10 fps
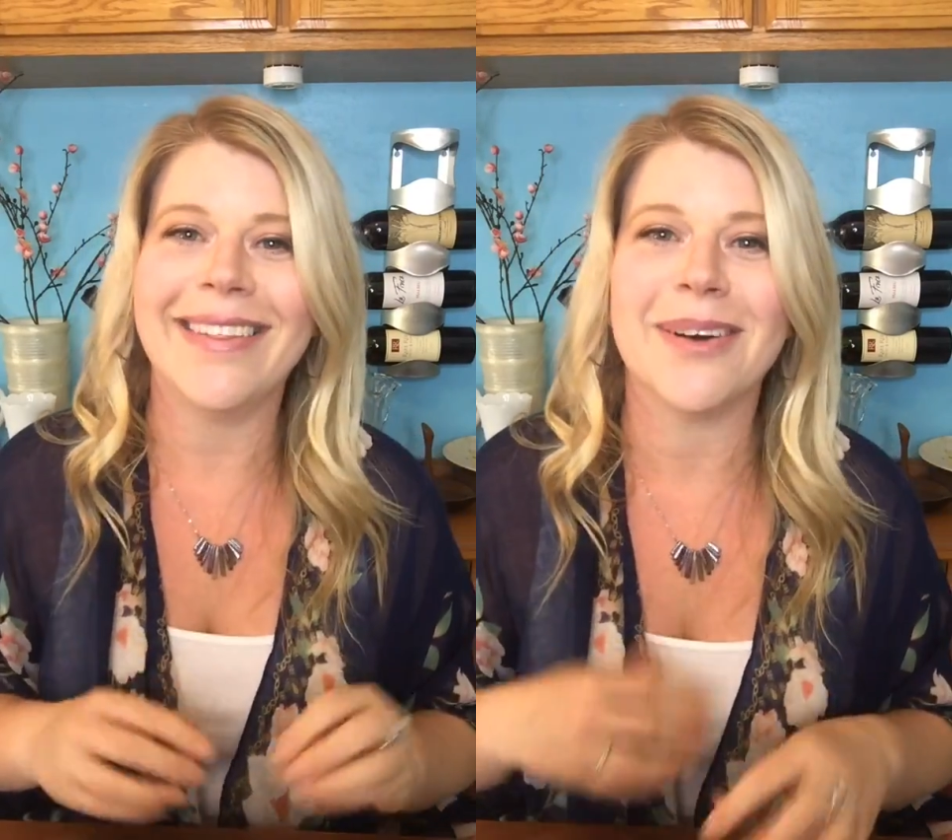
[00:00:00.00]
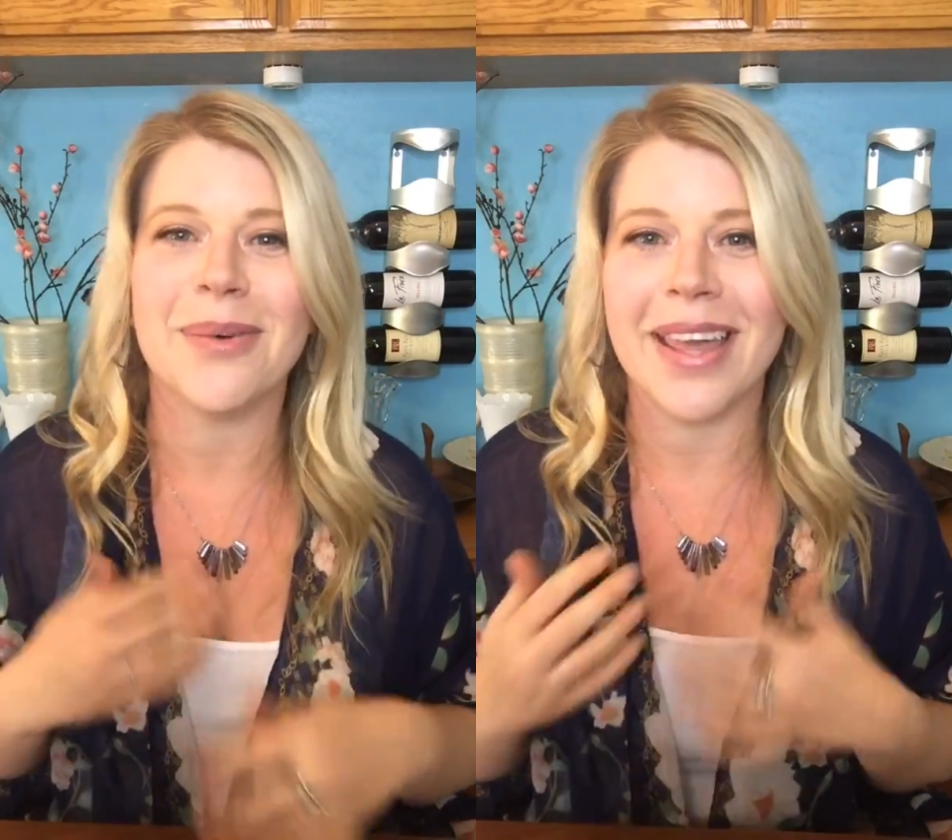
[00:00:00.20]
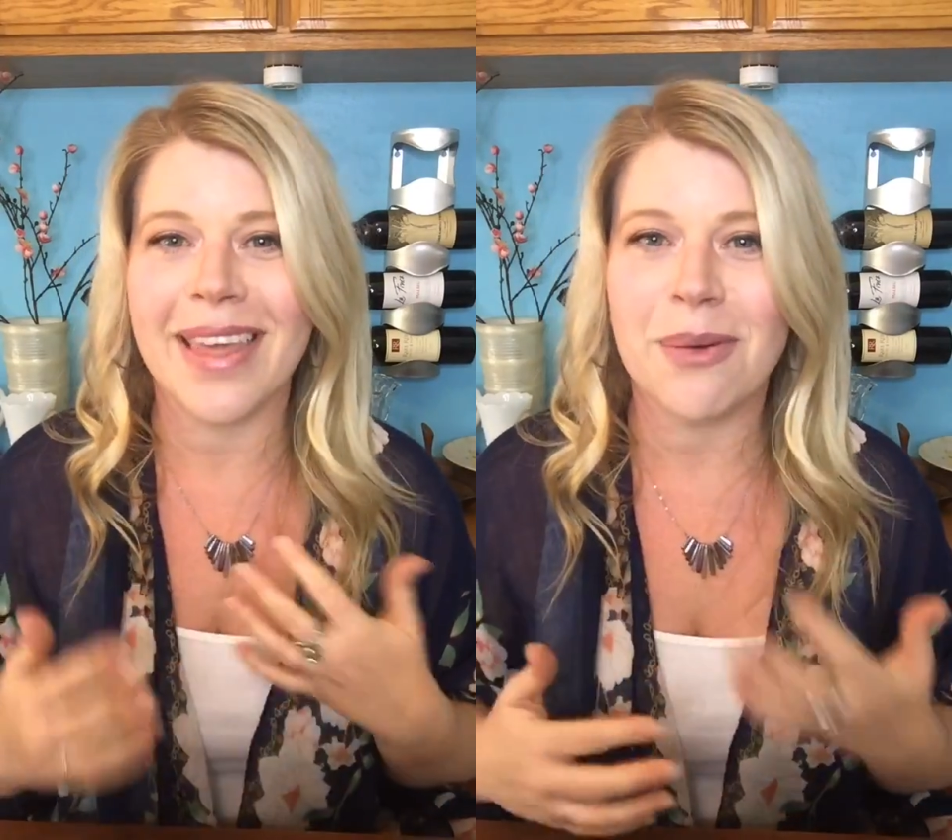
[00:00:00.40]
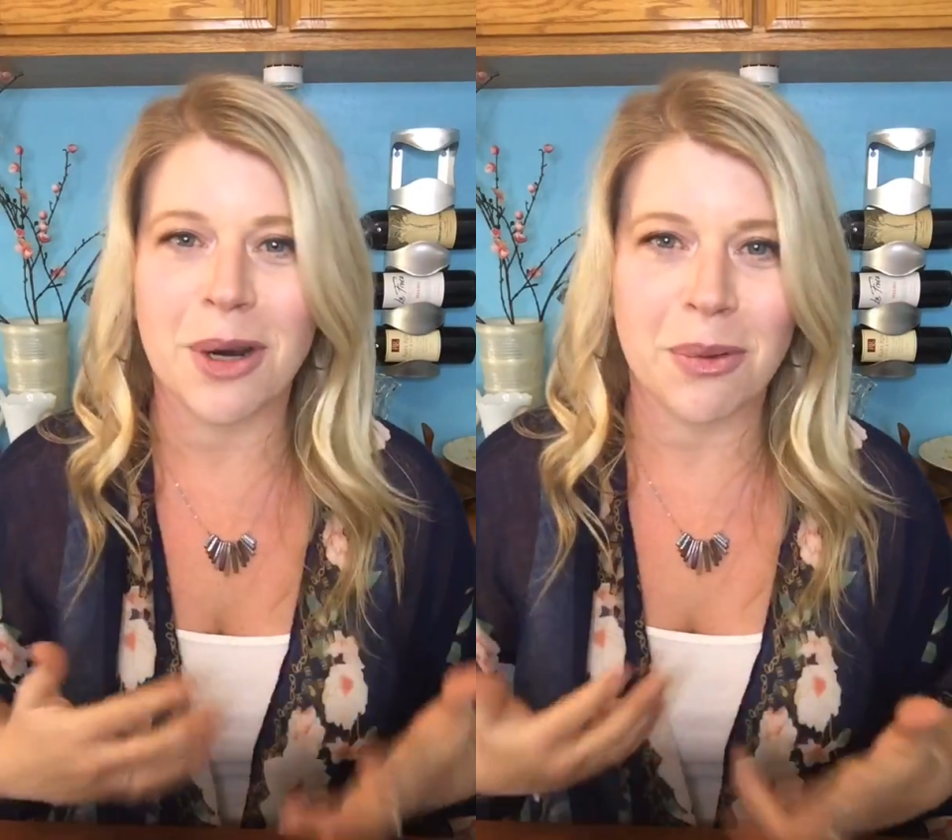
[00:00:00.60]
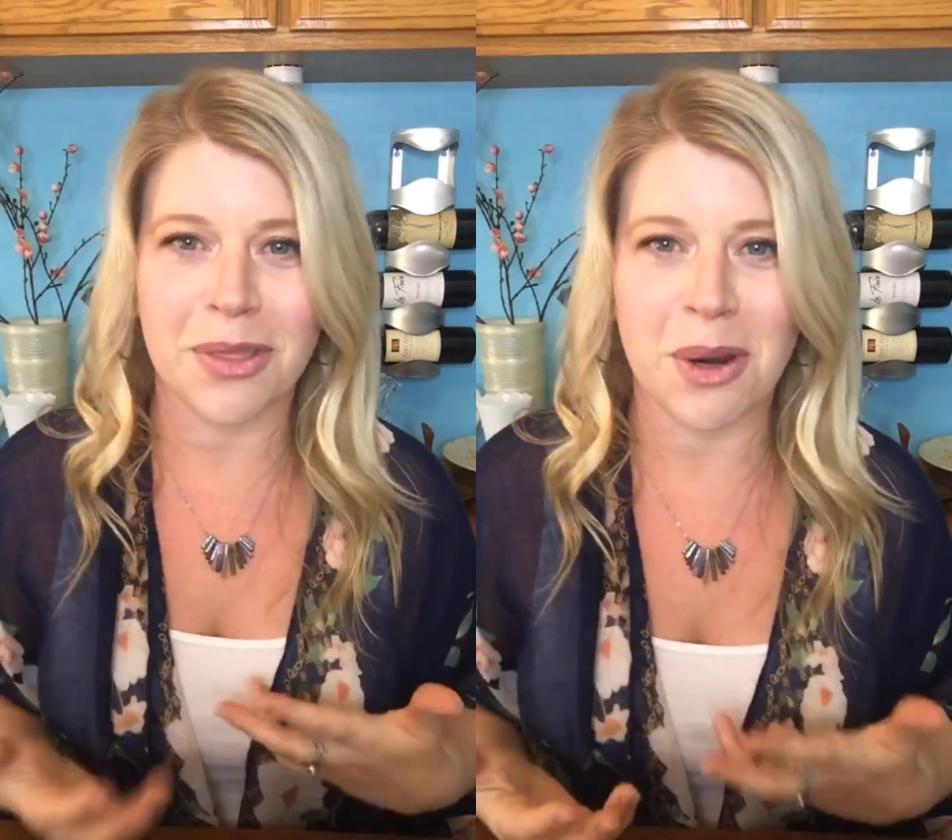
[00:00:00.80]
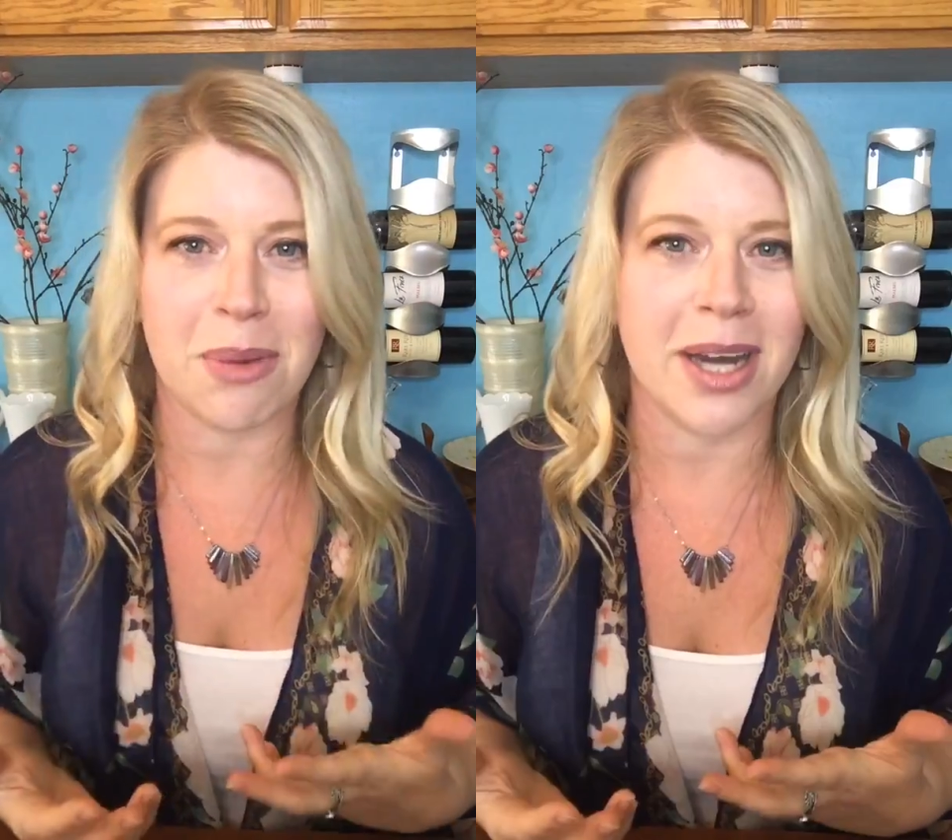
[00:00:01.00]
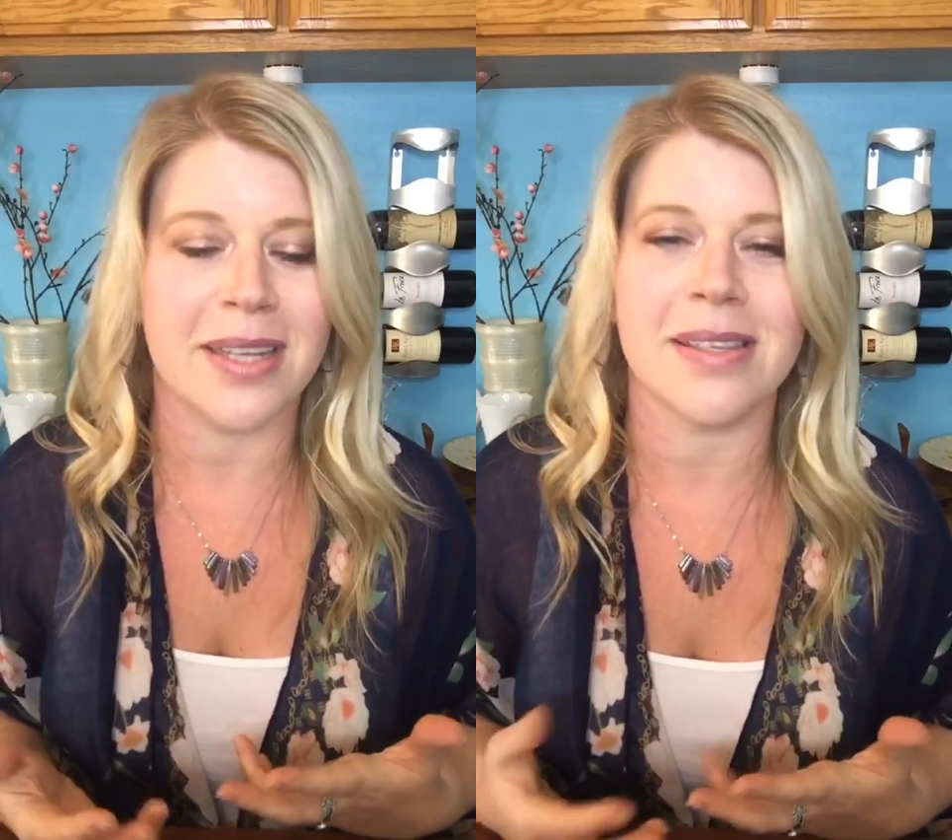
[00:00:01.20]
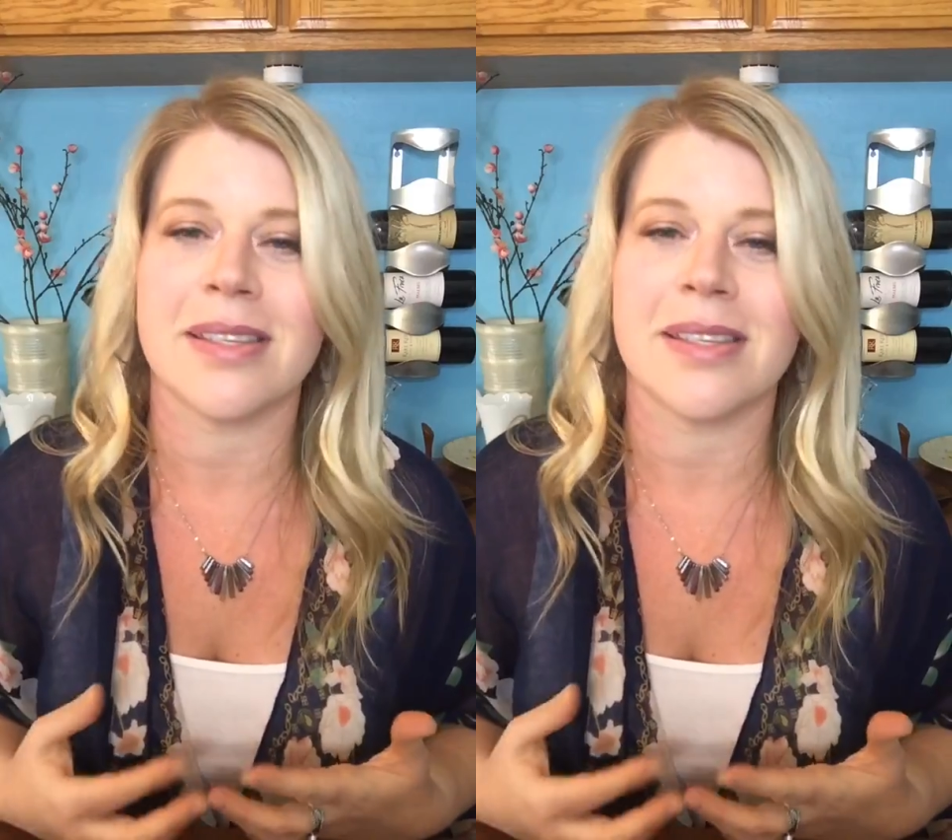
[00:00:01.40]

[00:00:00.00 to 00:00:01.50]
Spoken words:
the way they work with our bodies